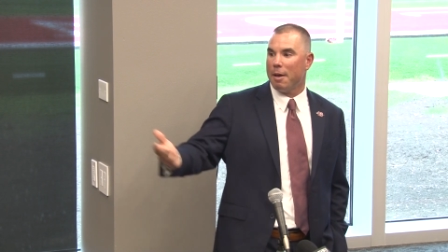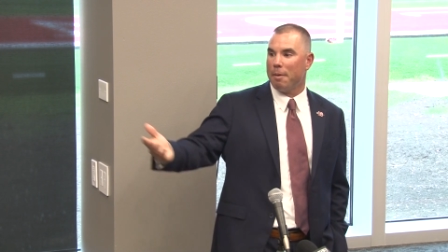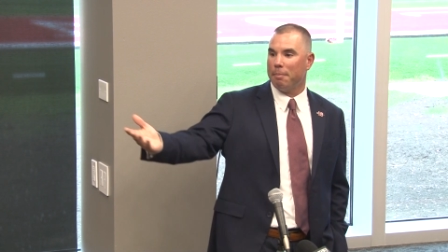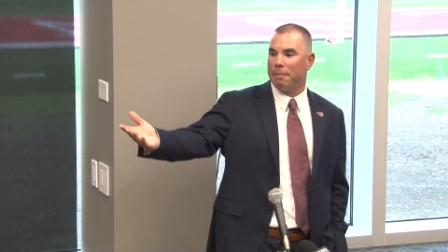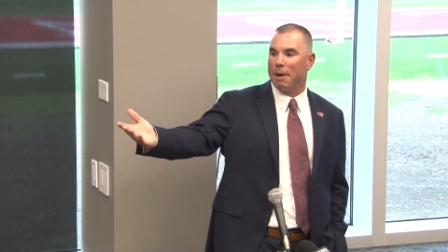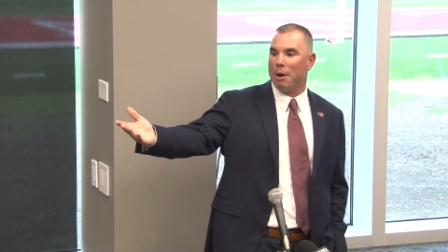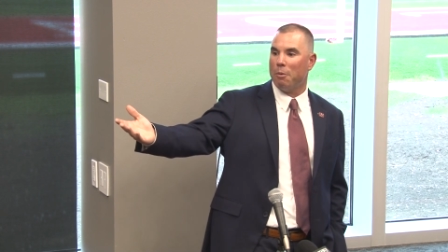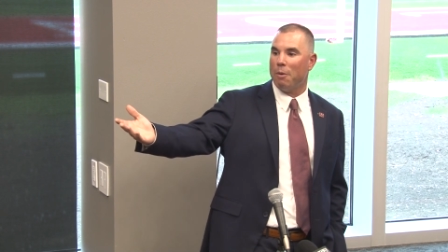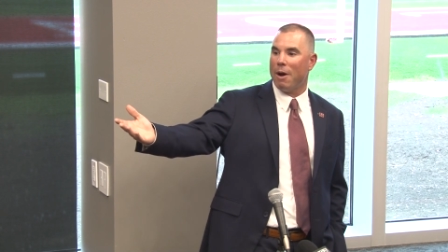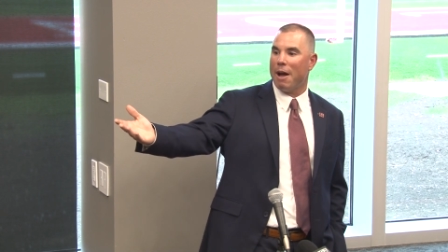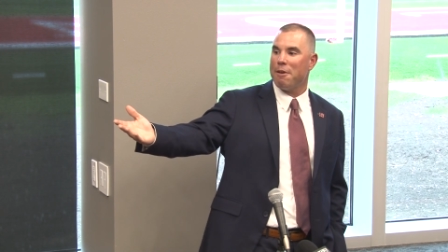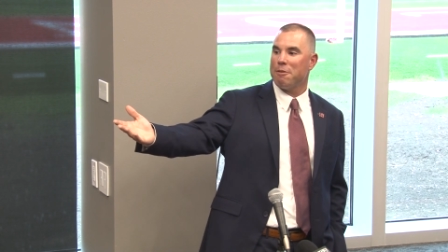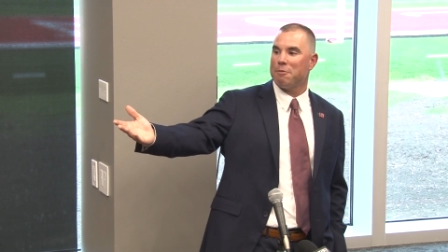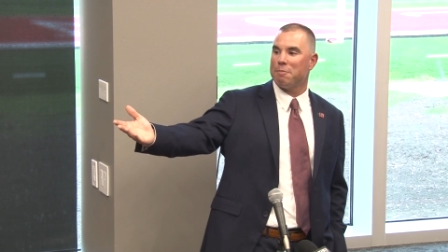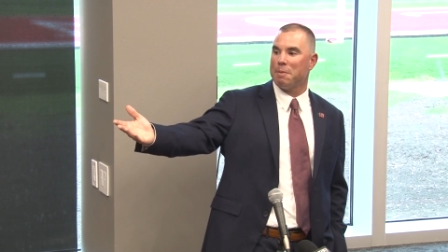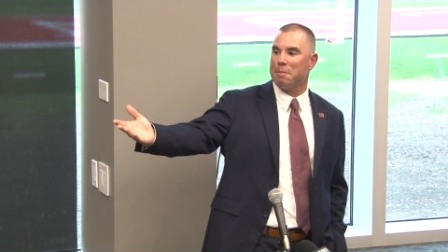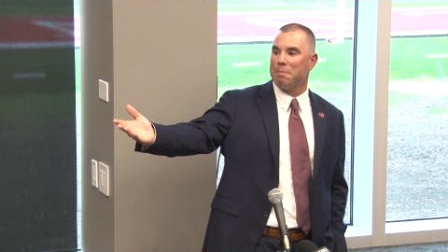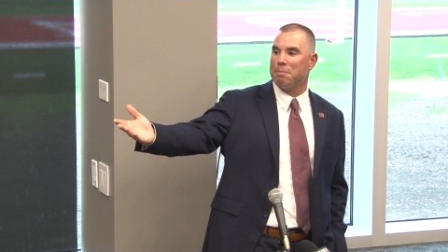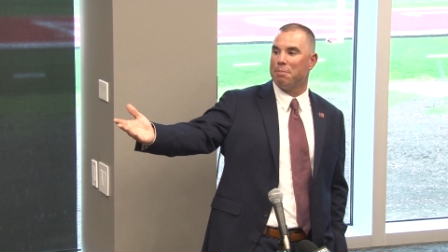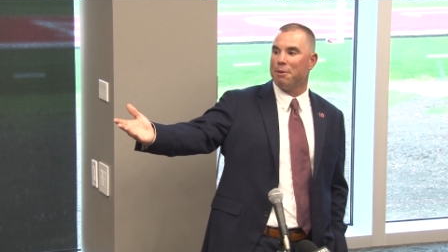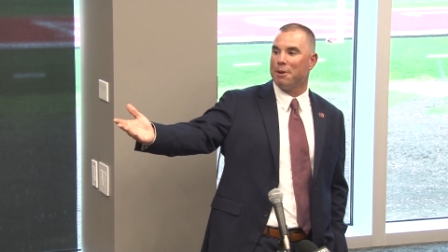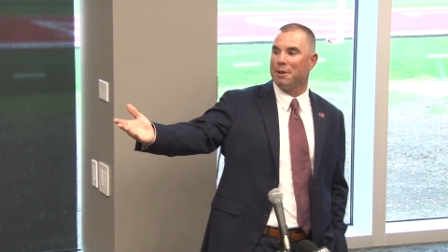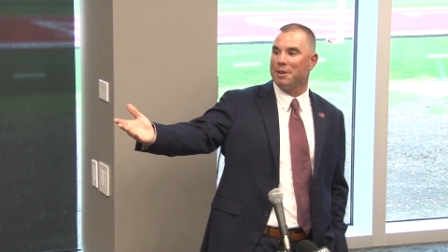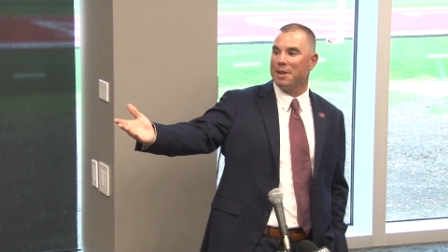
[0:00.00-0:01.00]
My wife's
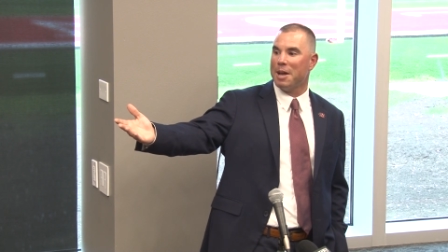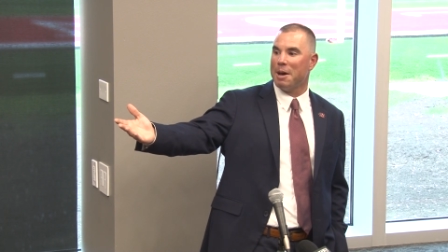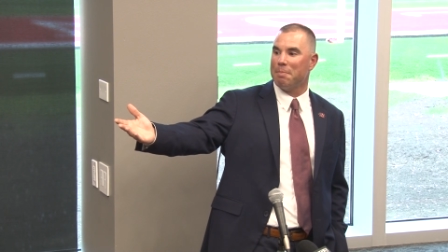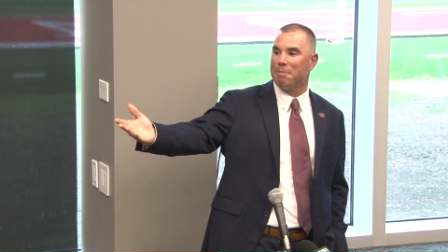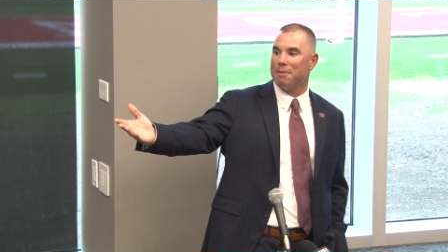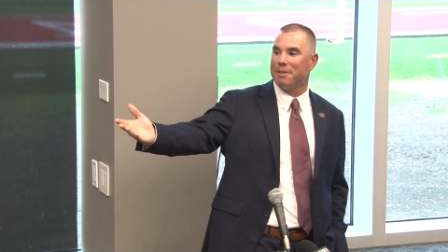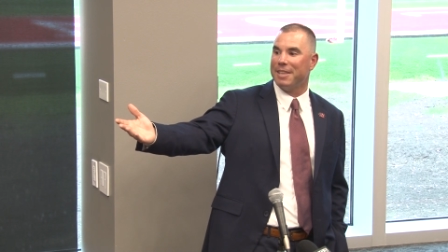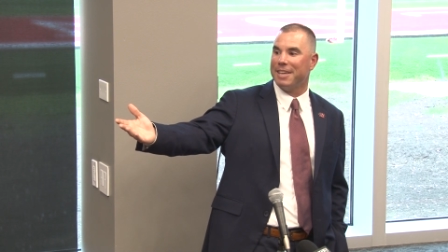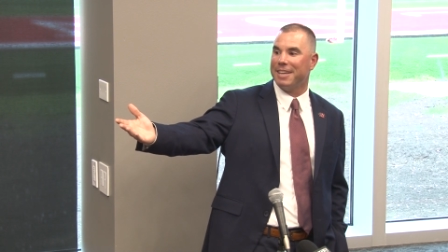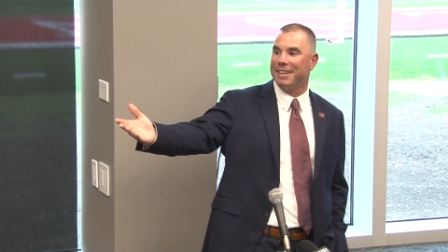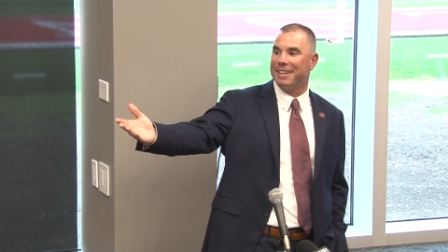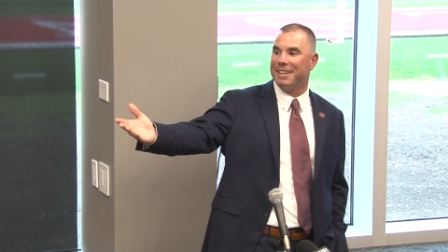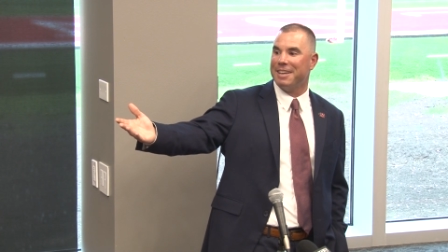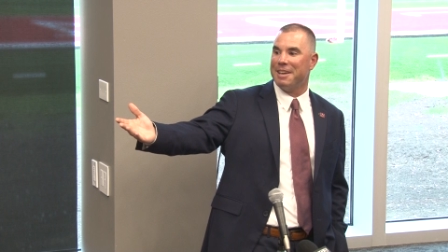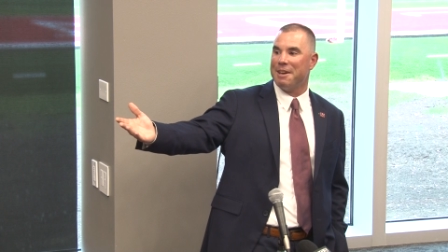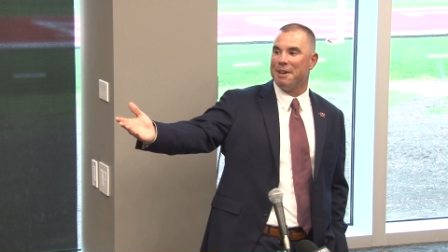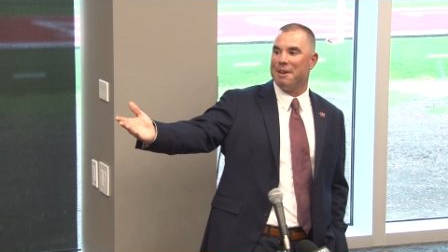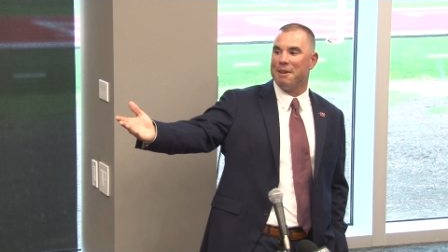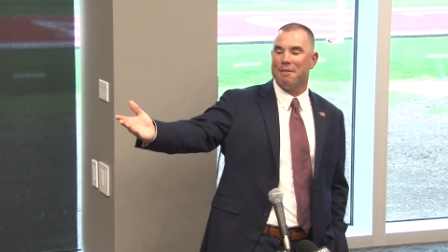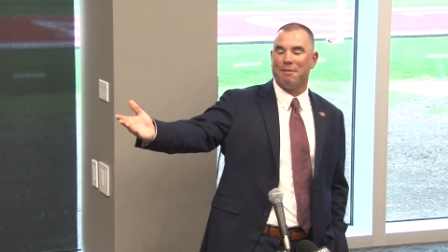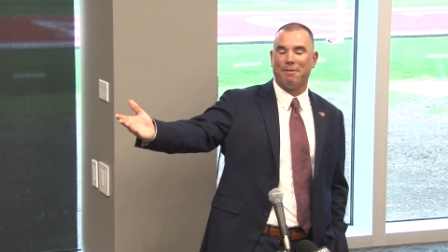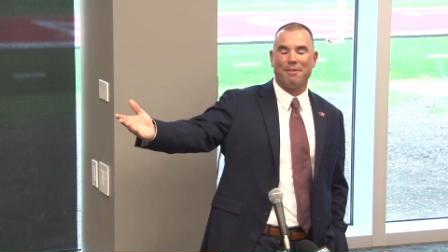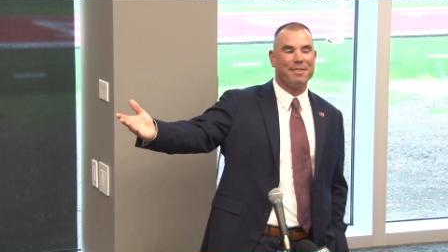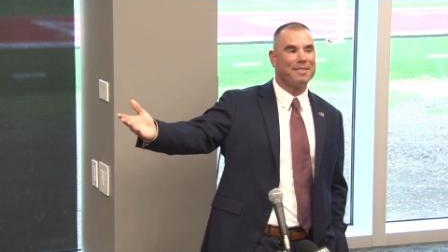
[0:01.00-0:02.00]
been putting up with it
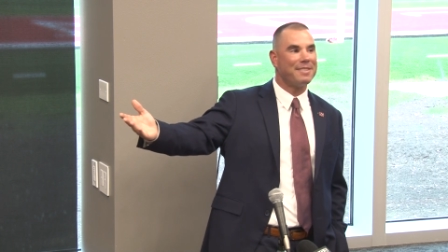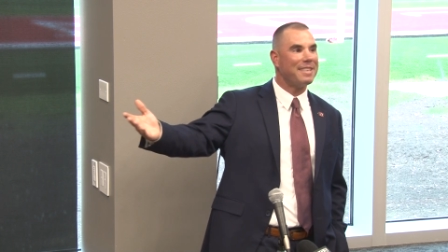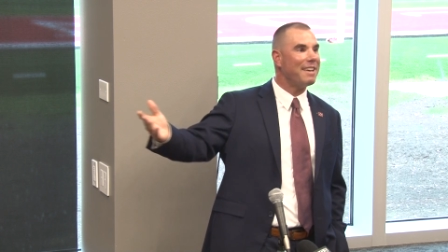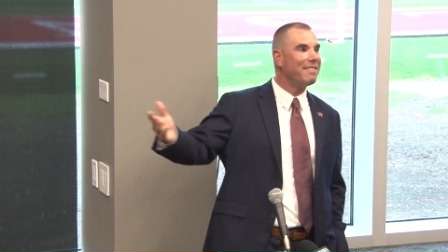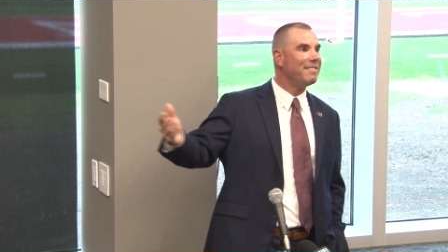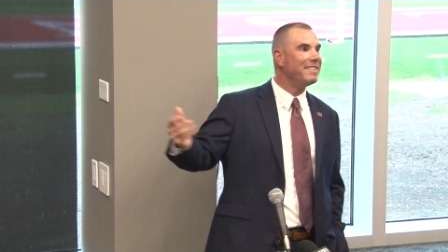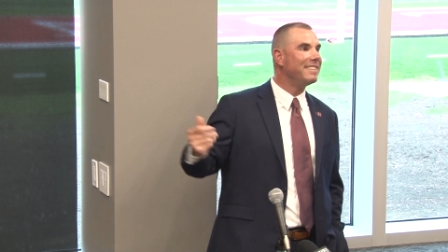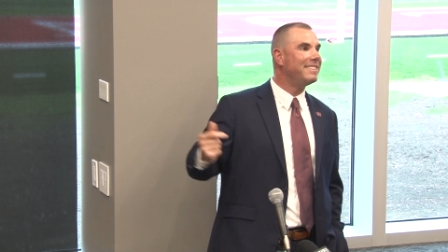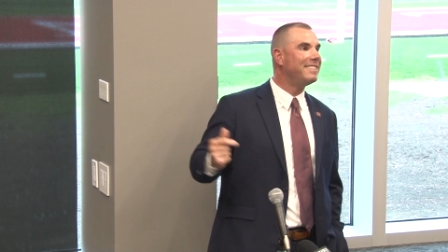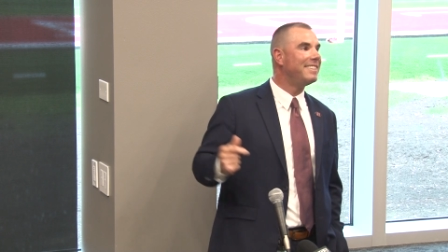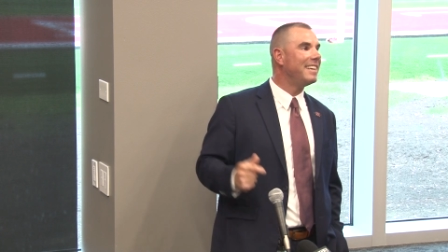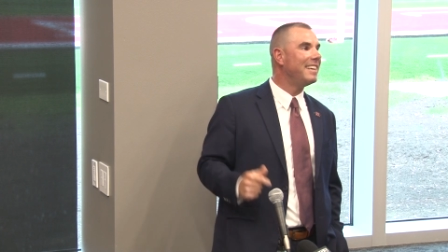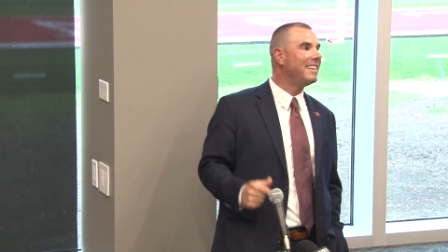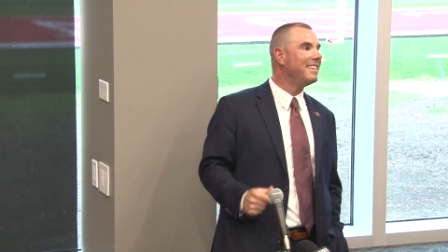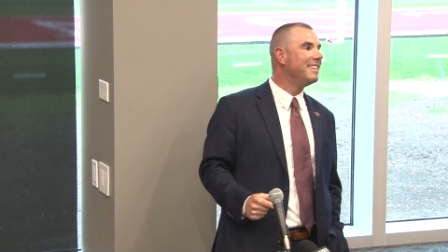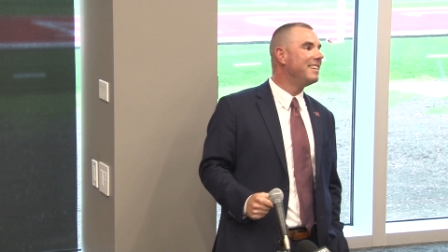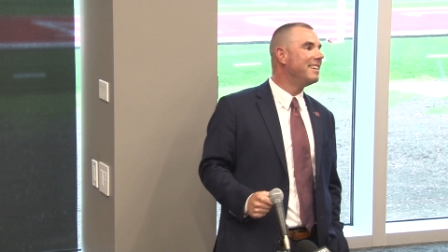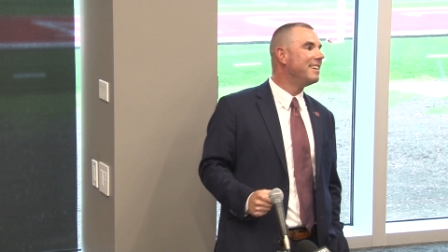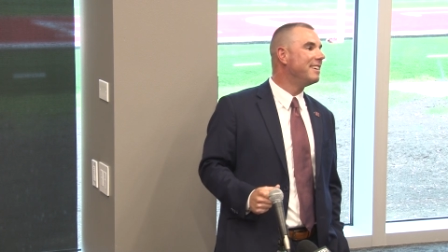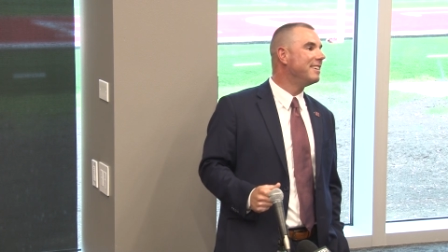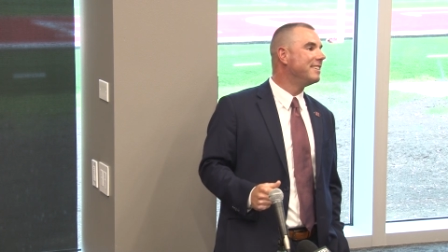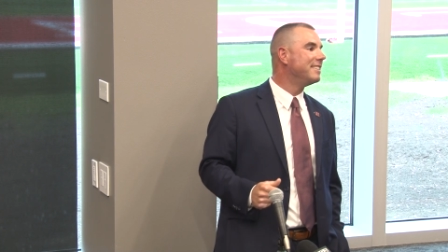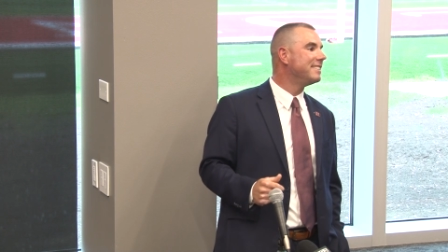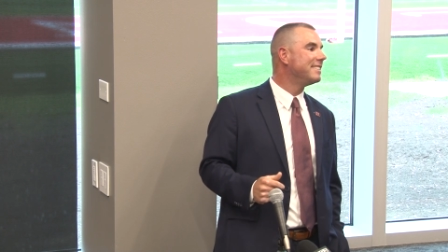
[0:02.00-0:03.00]
for 17
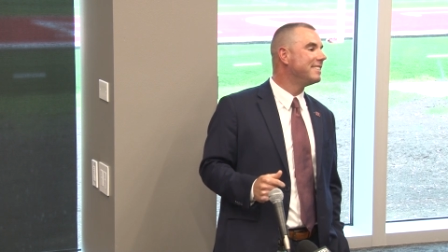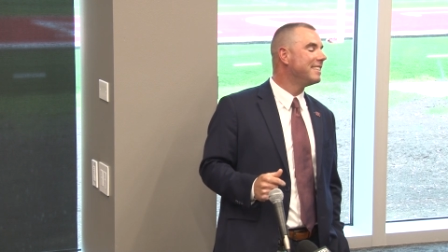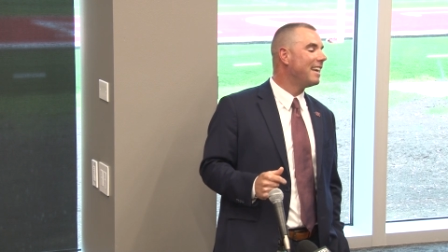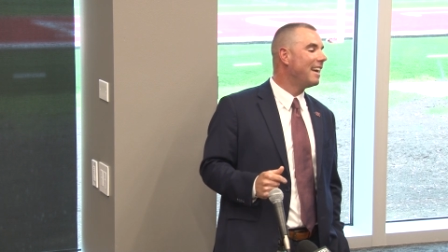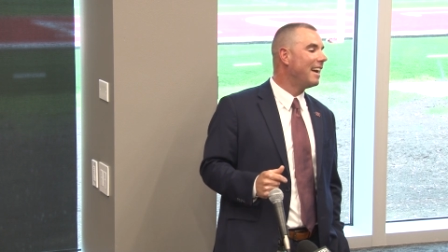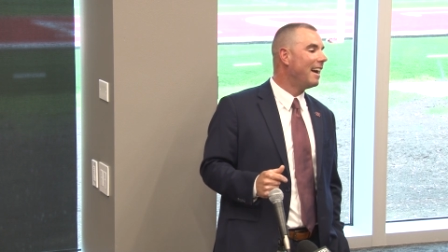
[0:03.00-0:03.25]
years.